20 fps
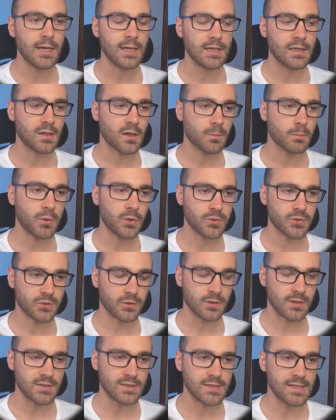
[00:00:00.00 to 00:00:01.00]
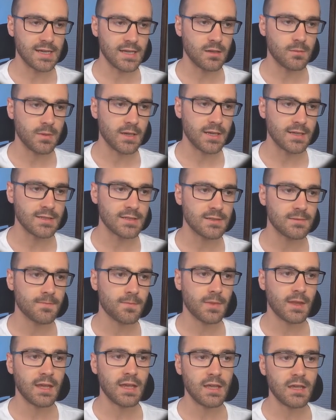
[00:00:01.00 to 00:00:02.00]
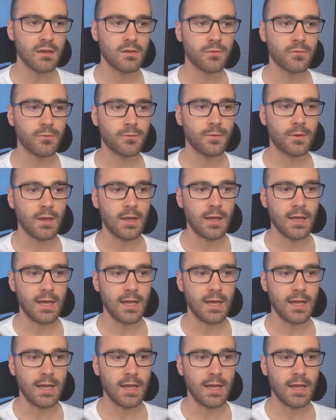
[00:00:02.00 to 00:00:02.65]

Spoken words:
in our Postgres database if